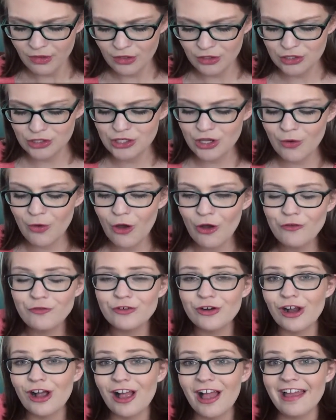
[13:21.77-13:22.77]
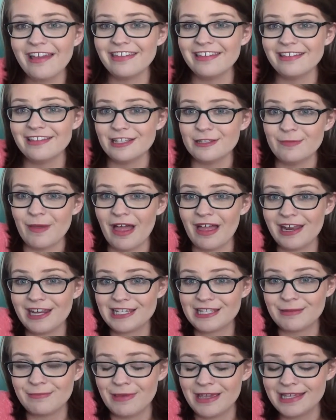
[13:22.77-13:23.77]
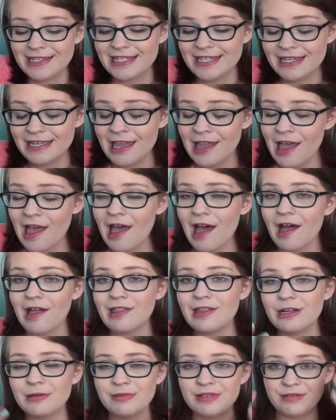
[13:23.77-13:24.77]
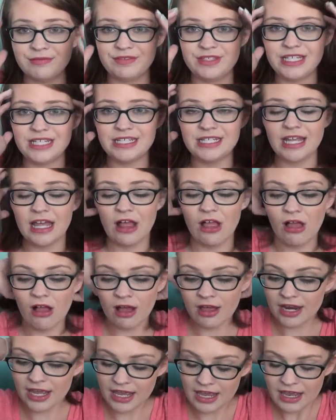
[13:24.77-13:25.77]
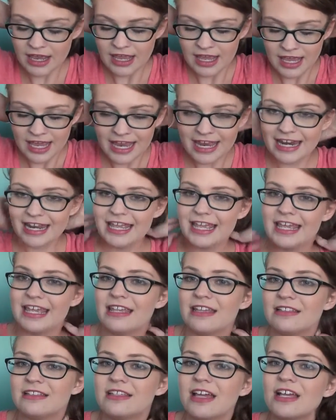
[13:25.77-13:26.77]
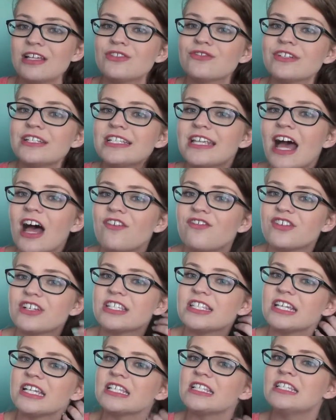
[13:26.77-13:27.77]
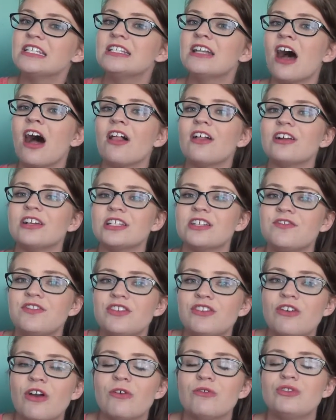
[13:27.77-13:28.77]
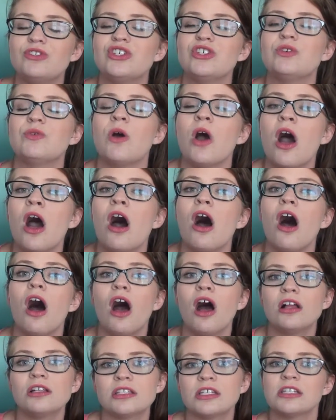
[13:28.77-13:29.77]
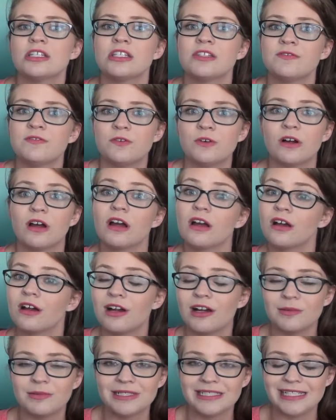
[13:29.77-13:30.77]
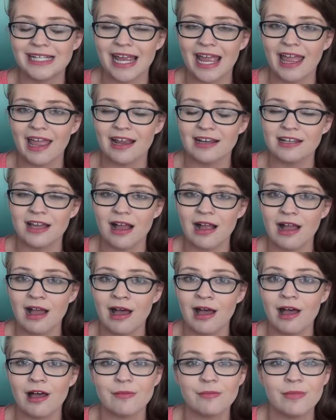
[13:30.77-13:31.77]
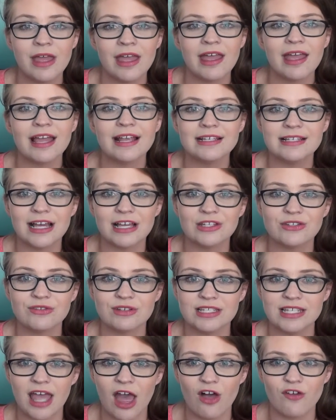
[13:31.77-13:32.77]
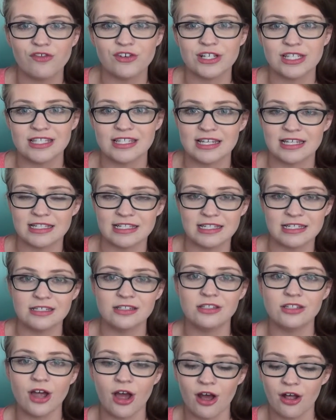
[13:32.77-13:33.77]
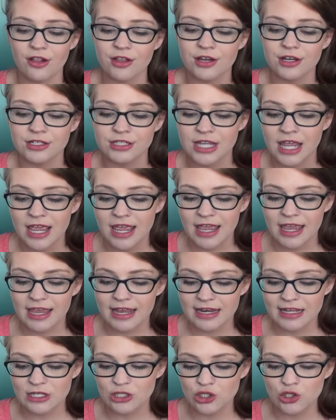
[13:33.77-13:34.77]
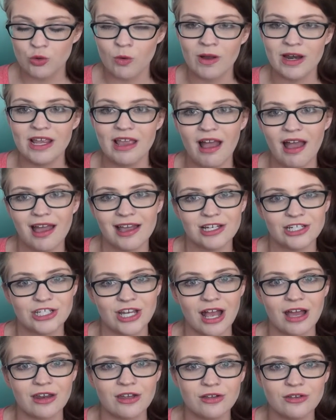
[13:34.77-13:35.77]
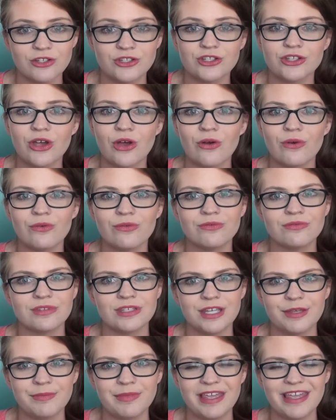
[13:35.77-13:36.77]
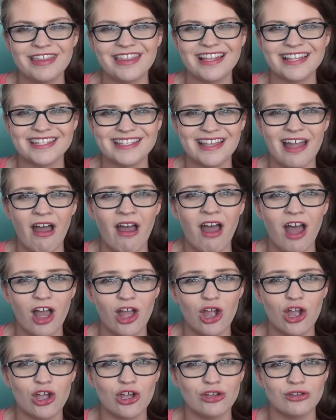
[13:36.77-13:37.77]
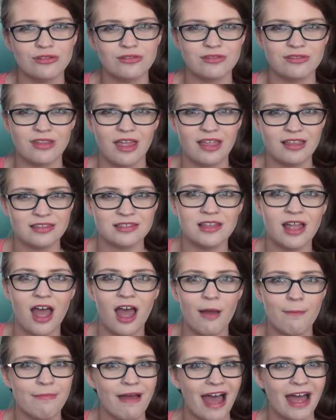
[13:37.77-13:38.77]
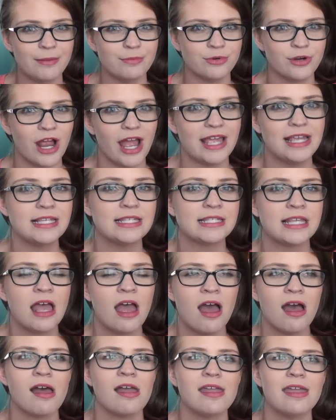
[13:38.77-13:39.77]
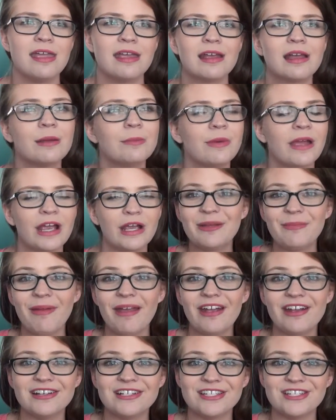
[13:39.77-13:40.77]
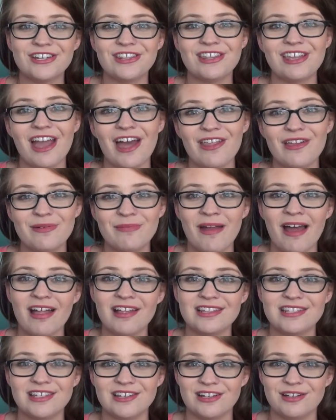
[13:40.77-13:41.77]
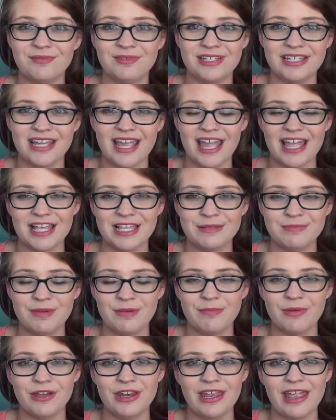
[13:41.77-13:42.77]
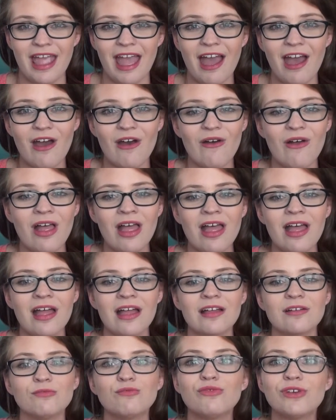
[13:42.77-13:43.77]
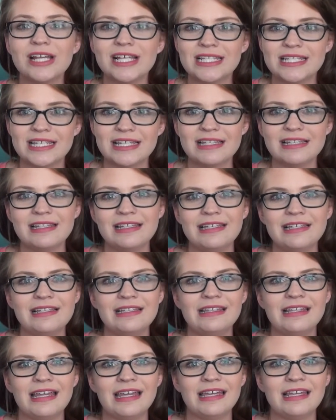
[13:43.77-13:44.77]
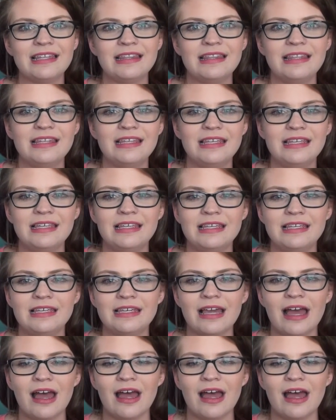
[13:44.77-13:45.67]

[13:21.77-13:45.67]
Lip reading: So overall, I think this palette is amazing. A little bit of detail on it. It does retail for $60 if you go to Ulta, Sephora, or UrbanDecay.com. It does retail for $60. It is 20 eyeshadows, so to me that's not a bad price. In comparison to the other palettes that Urban Decay has been putting out recently, like the